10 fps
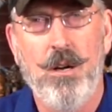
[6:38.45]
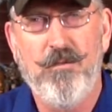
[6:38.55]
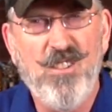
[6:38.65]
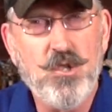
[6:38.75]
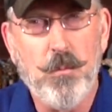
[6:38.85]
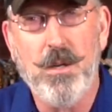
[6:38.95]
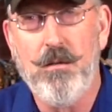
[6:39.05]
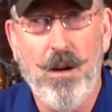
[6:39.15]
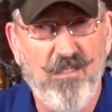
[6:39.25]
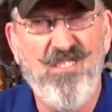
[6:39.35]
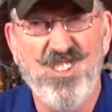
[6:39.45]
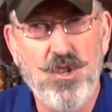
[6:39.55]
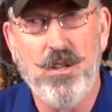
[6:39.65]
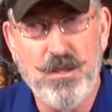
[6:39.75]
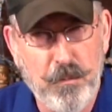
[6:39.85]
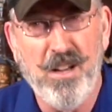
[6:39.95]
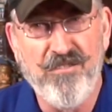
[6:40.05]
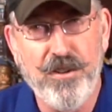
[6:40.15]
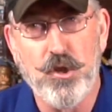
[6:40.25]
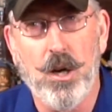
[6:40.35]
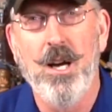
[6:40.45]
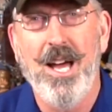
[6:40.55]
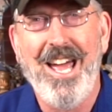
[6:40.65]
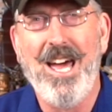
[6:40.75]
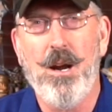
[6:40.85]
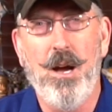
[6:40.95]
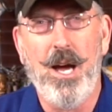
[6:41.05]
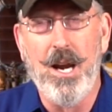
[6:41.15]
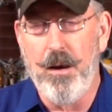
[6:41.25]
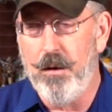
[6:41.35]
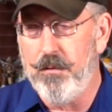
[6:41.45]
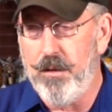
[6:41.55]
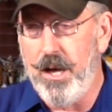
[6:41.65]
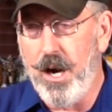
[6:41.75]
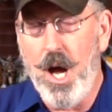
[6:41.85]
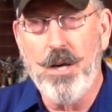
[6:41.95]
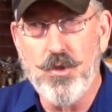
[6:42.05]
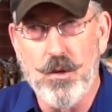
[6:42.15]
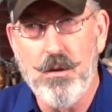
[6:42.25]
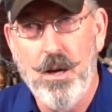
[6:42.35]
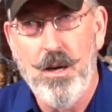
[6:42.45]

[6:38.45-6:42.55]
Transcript: he's a big fisher and a hunter.